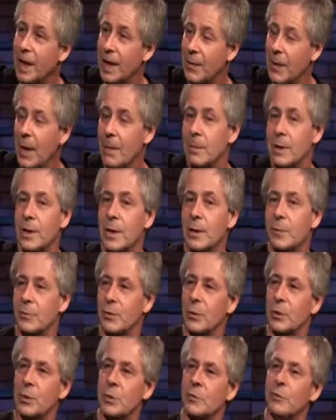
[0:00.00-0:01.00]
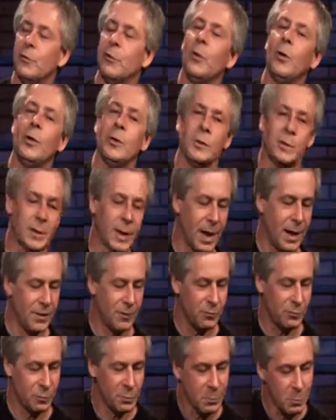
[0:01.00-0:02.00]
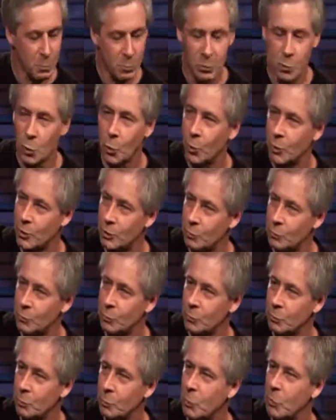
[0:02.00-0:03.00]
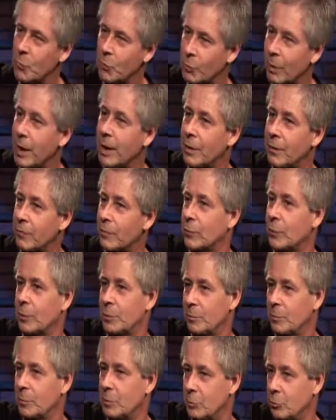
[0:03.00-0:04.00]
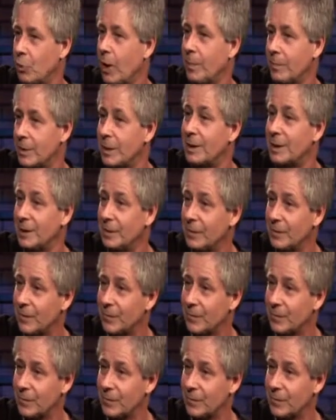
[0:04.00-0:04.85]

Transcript: and that becomes the default kind of chord you move around for drop D.